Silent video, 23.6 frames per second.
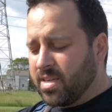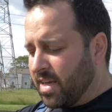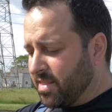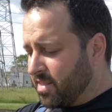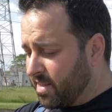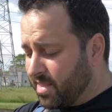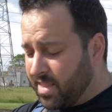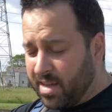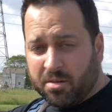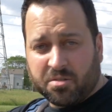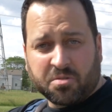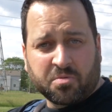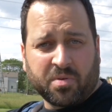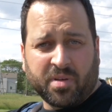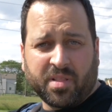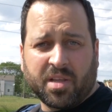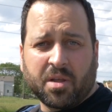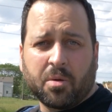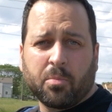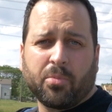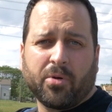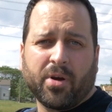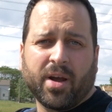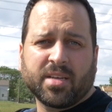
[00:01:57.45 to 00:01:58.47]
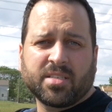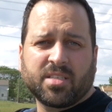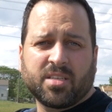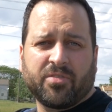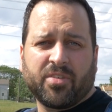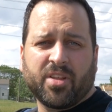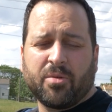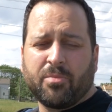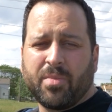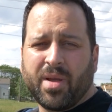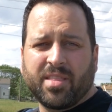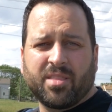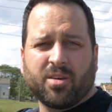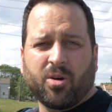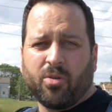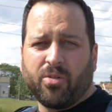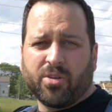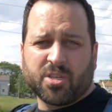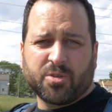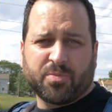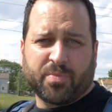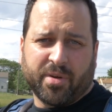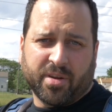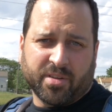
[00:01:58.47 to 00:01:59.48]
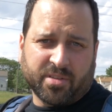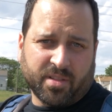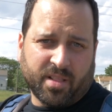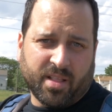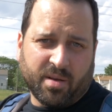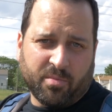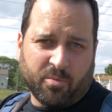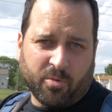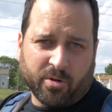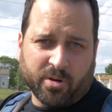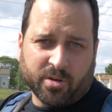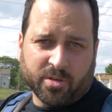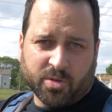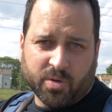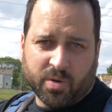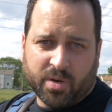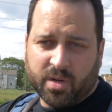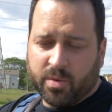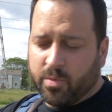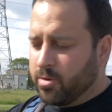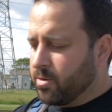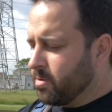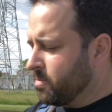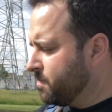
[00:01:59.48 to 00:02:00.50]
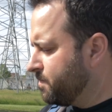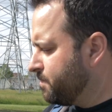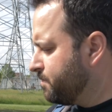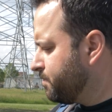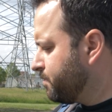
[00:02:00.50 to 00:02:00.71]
I thought that was really impressive, and it made the whole experience a lot more enjoyable.